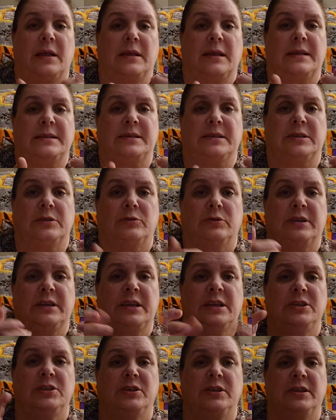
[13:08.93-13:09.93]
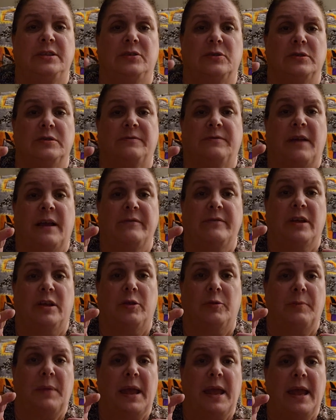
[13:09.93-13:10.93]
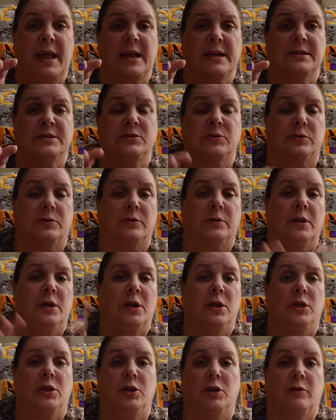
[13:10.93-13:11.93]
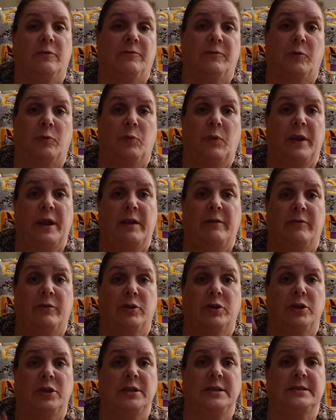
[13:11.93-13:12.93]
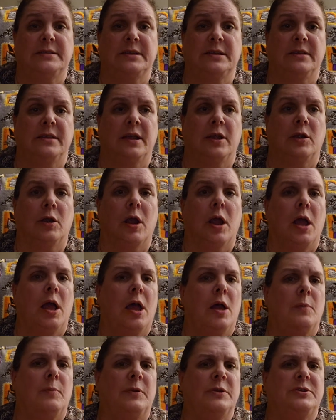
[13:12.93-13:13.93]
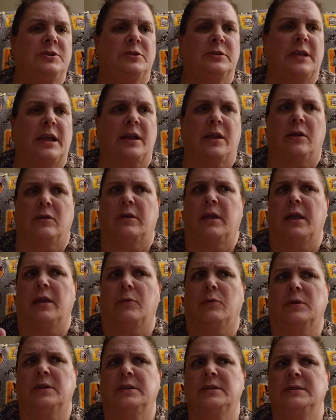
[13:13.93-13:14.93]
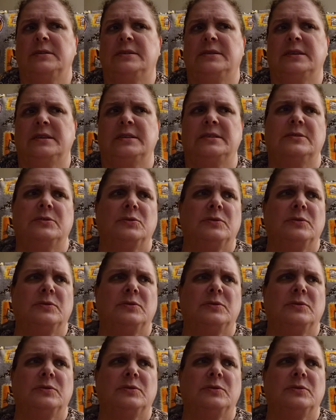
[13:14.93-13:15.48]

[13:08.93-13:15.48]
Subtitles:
as a little kid, you get those $5 bags, or for whatever goodies in there, but you're like, okay, what is this?